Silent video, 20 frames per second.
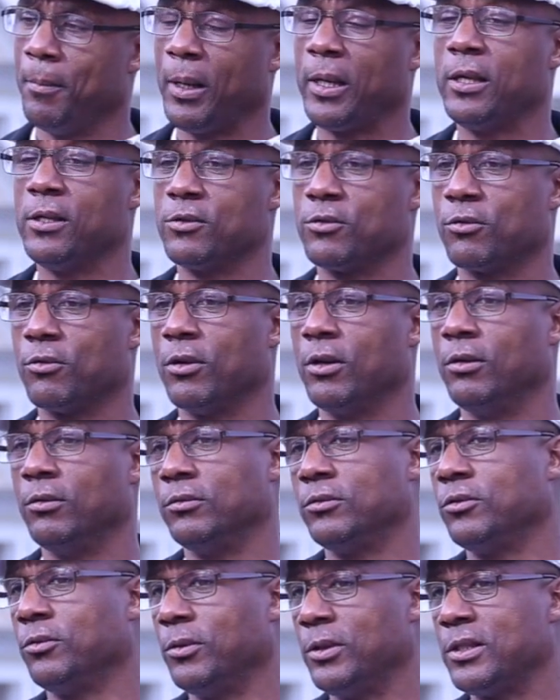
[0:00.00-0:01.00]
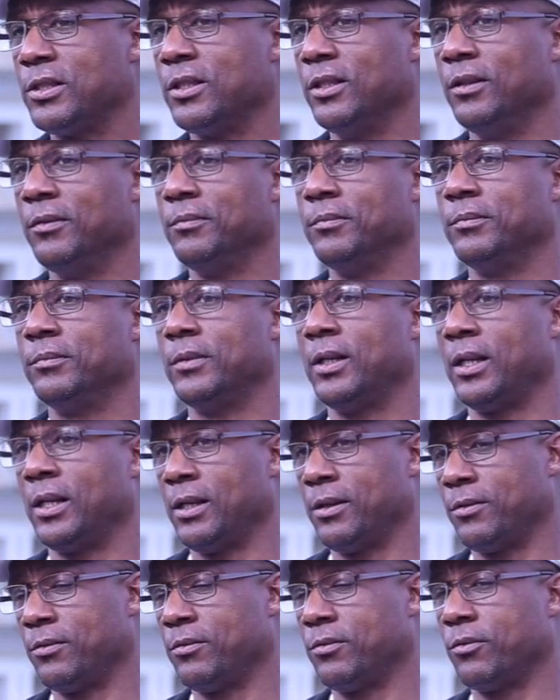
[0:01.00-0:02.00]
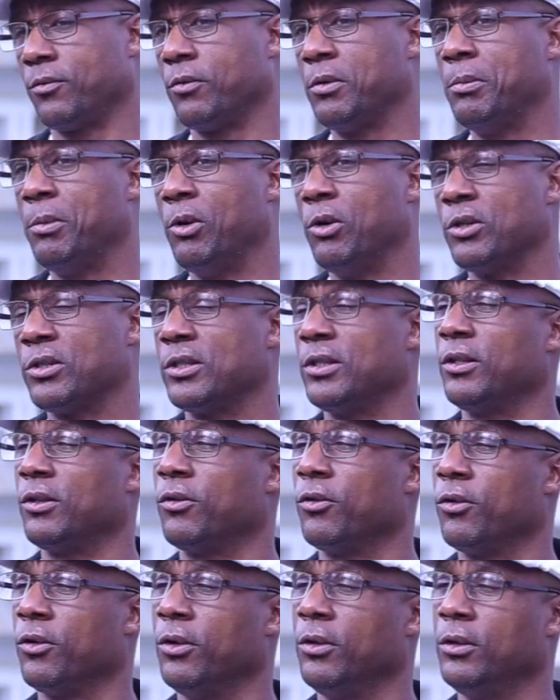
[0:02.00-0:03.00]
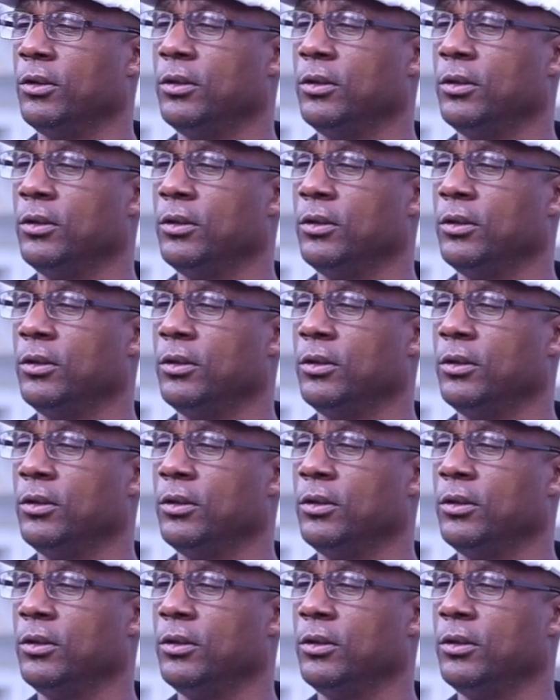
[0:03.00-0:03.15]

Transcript: My kids are grown, 27. I got 3 boys and a girl.